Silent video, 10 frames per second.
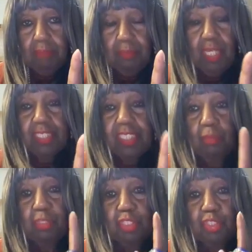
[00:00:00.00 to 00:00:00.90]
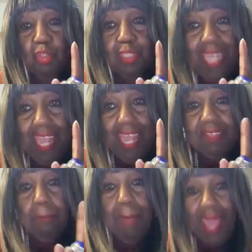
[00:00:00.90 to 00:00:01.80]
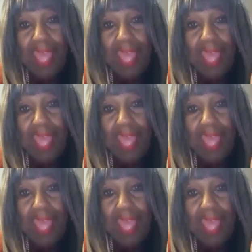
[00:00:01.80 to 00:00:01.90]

because it was no laughing